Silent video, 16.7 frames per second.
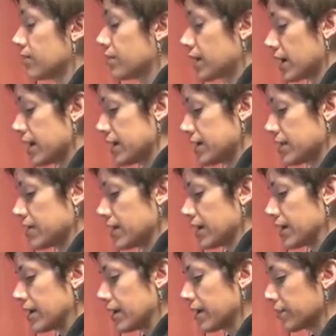that I can
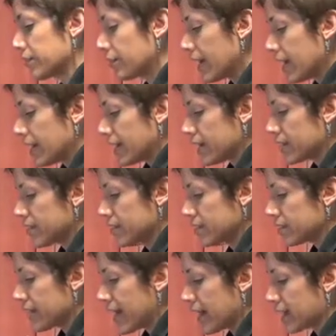think of. And
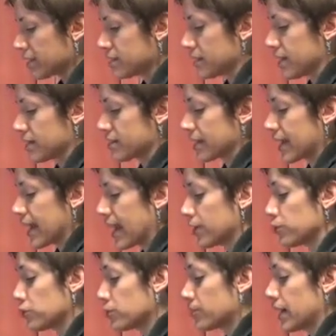this acts as a
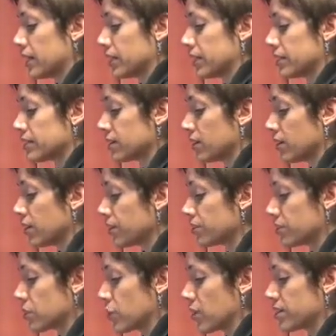counterbalance and
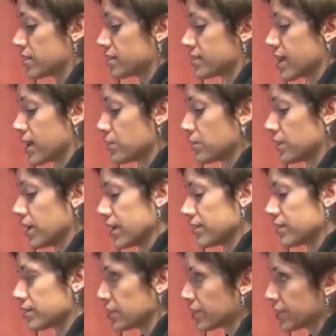also a
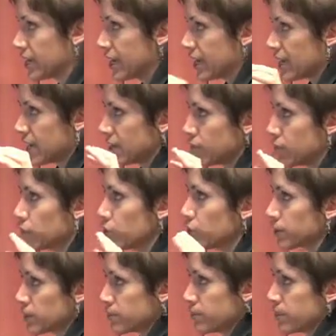stabilizer. And if you
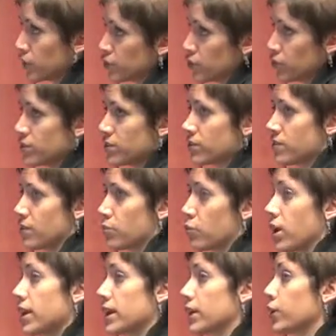look at pictures of
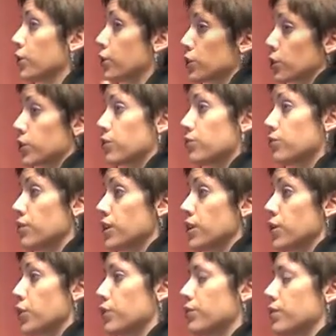them running, or if you look at
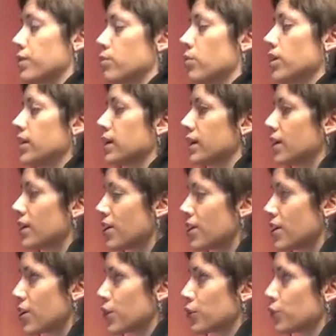video of them running,
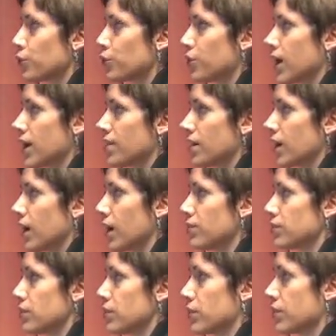you'll find that
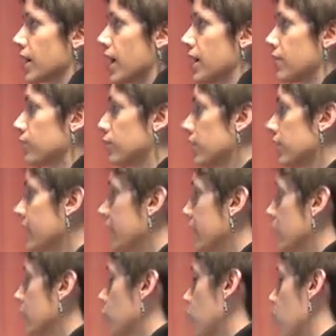often they're kind of leaning to